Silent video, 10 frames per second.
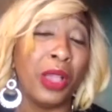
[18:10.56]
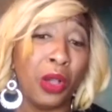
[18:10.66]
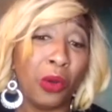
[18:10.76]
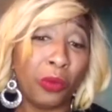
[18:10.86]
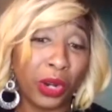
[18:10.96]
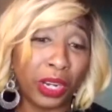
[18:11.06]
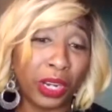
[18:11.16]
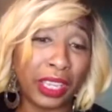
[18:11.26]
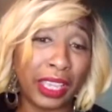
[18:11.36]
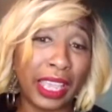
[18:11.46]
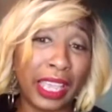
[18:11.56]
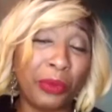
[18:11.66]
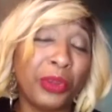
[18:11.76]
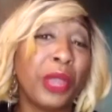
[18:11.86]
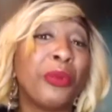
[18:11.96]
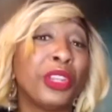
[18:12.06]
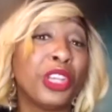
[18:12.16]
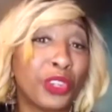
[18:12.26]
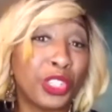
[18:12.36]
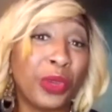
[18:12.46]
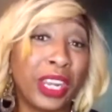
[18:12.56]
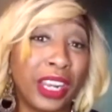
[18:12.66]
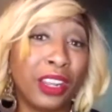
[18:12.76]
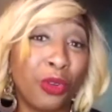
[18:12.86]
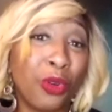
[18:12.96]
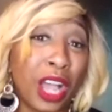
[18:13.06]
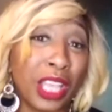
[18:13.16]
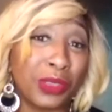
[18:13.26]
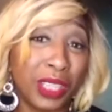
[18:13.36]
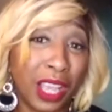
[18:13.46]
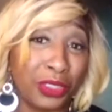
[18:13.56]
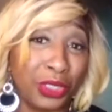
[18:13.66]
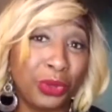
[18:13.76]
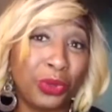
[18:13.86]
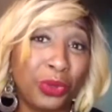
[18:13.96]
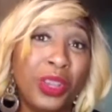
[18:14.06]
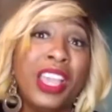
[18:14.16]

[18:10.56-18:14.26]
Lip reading: work. Well, they were looking for someone at a local cosmetology school.